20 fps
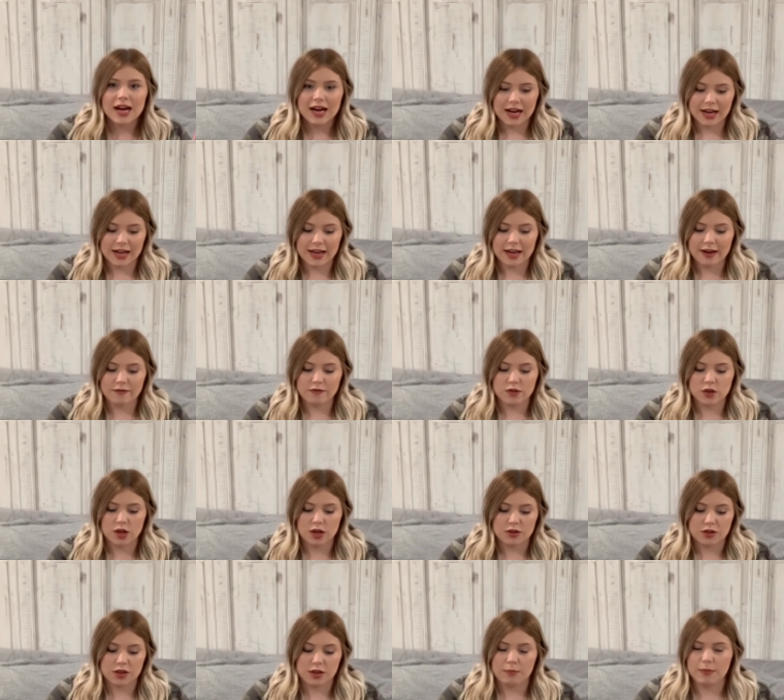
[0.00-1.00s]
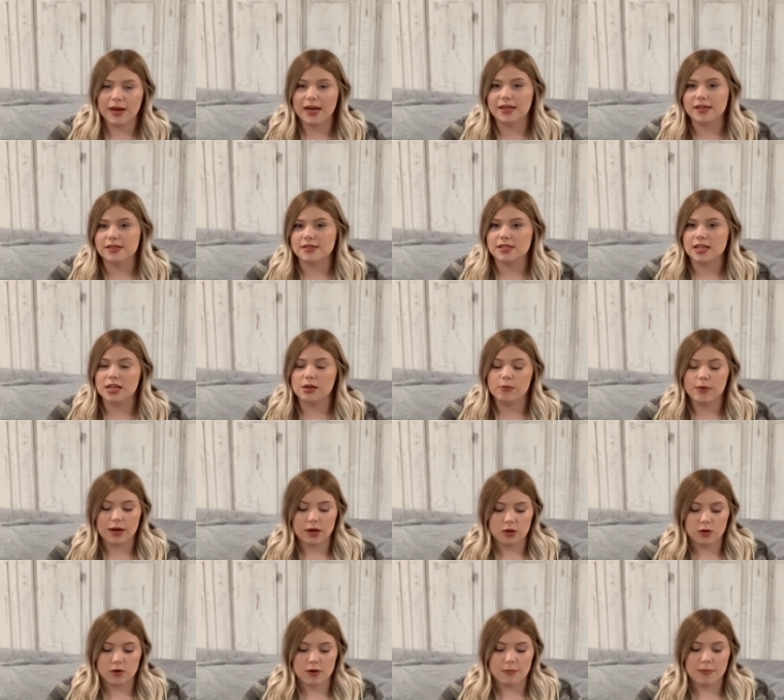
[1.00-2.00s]
I have nothing bad to say
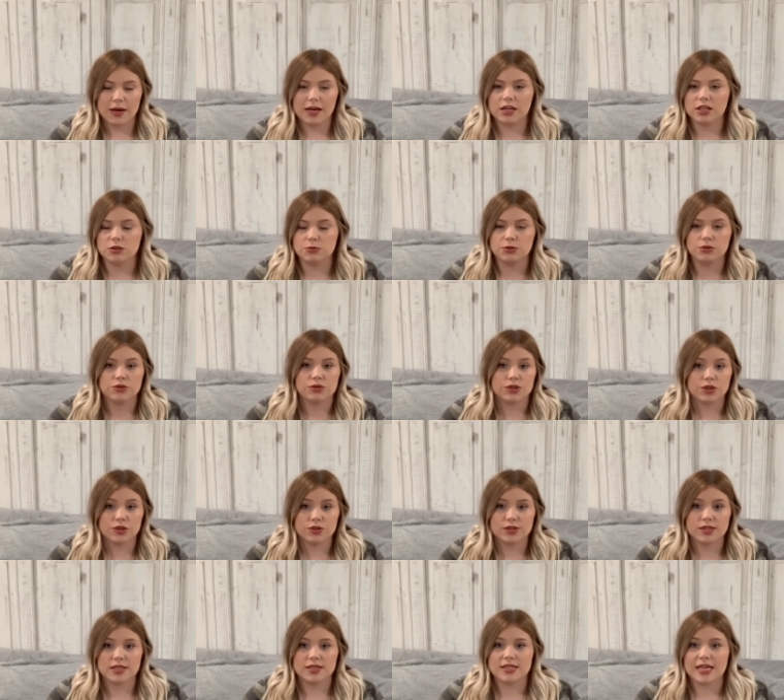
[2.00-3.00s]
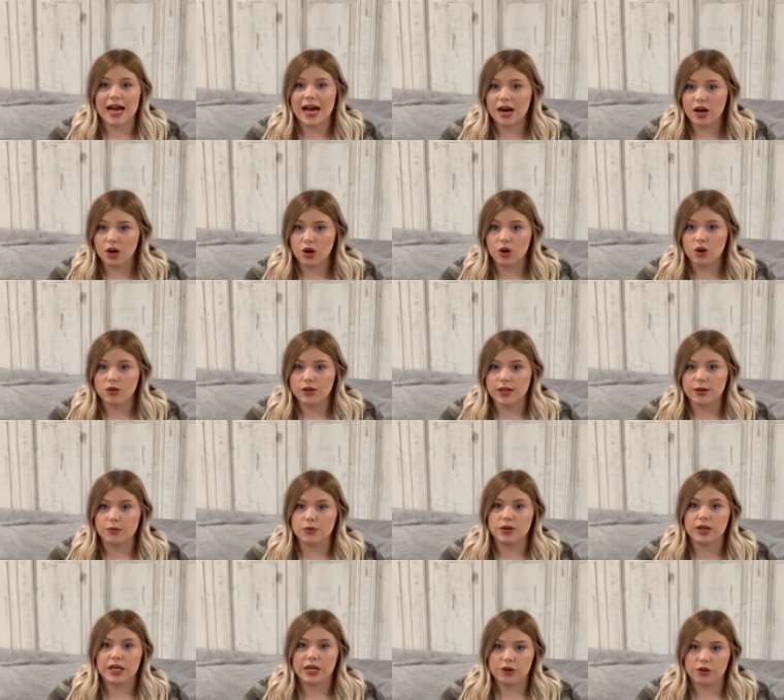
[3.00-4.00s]
about my hospital's nurses at all. They were
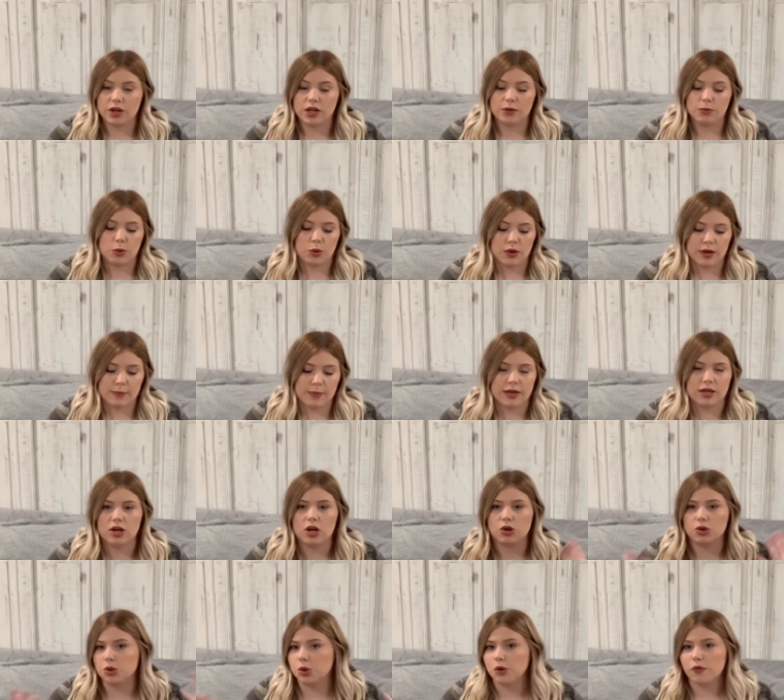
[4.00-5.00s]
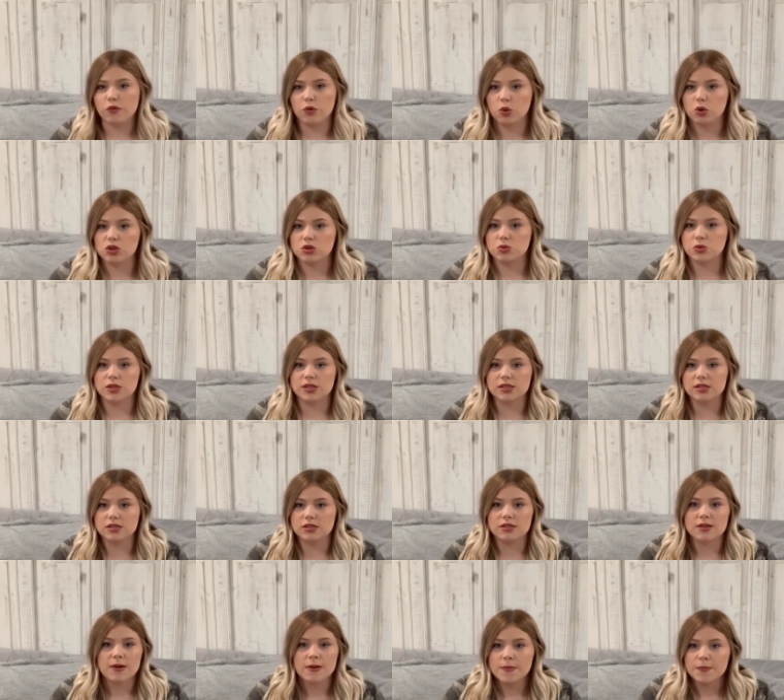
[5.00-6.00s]
incredible. And my doctor, of course, was
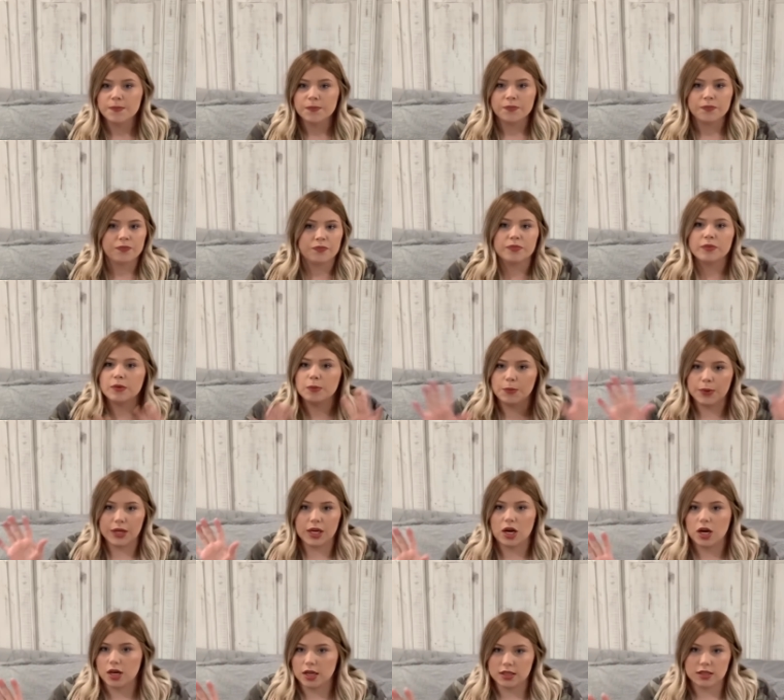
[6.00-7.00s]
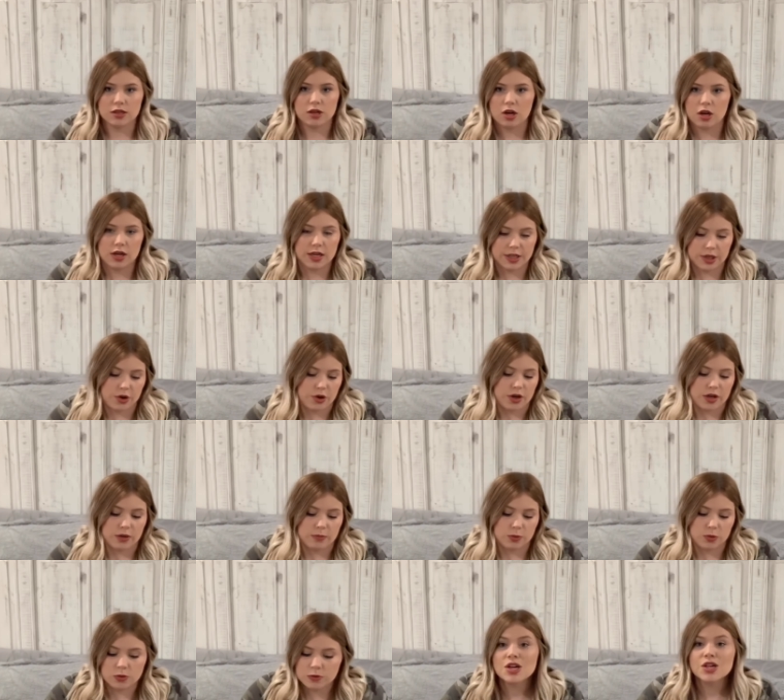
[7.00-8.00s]
beyond
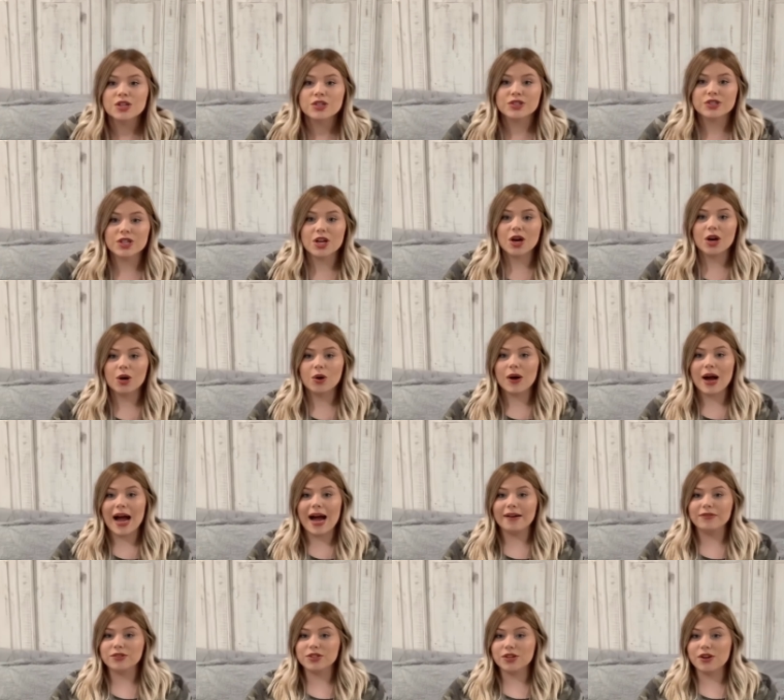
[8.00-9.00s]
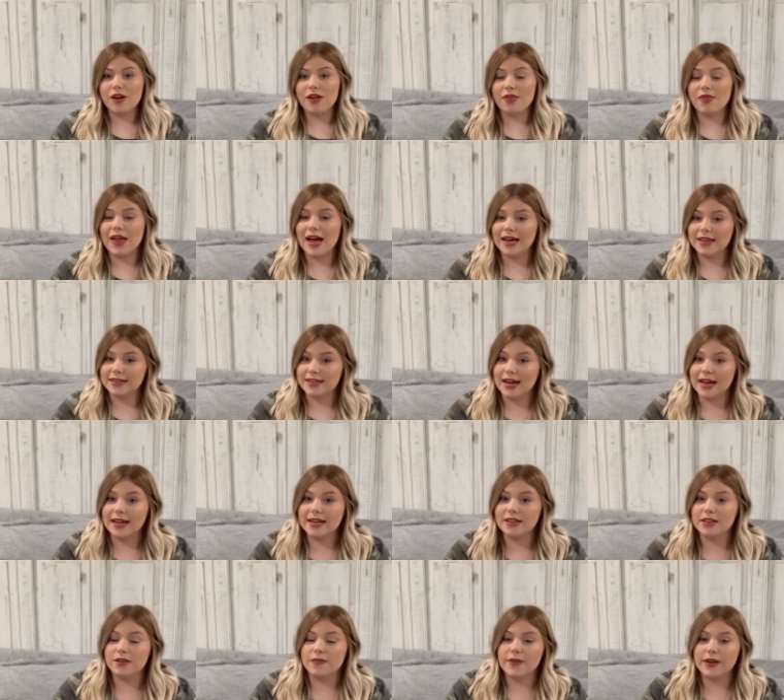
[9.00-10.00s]
incredible. So after that night,
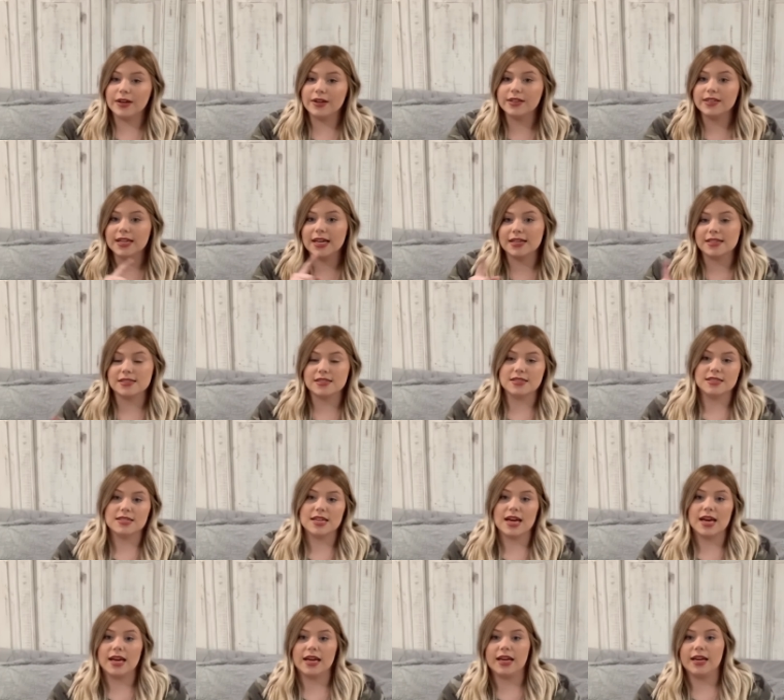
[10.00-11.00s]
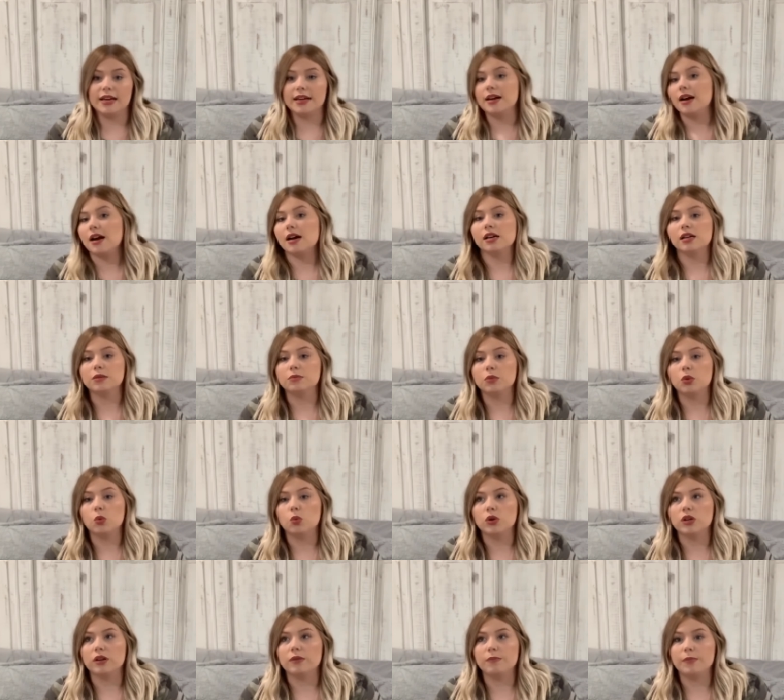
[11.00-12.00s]
the very next day um,
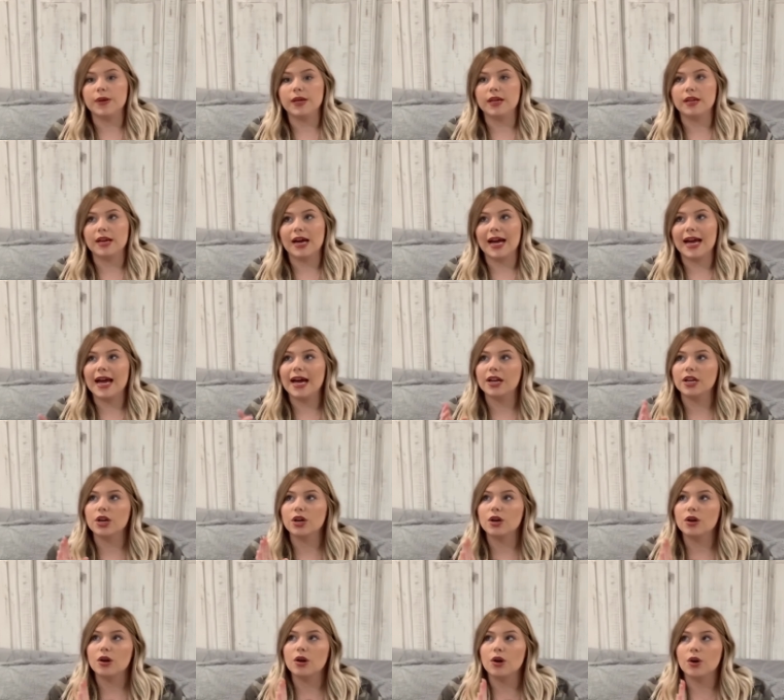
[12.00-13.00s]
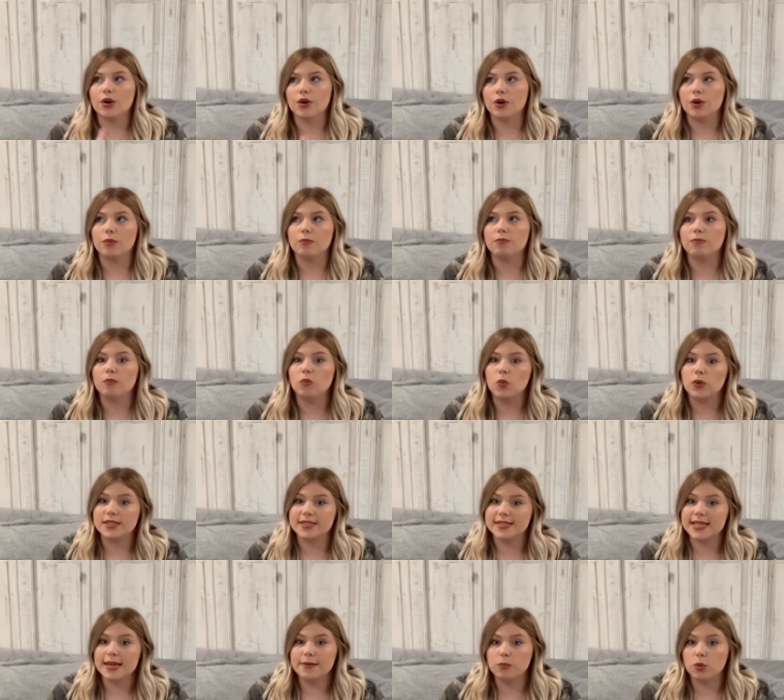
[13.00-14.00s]
would have been, I had her
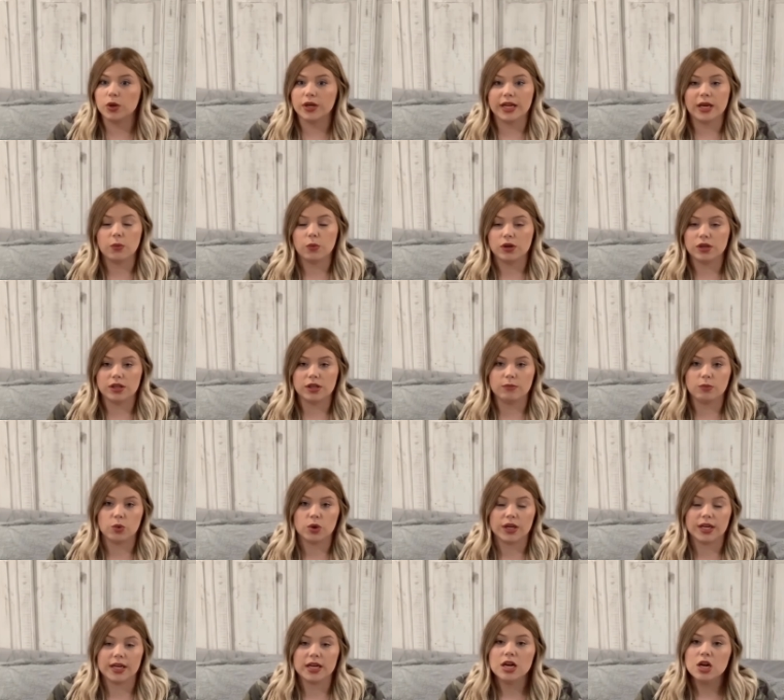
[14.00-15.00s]
Wednesday morning at 1 in the morning.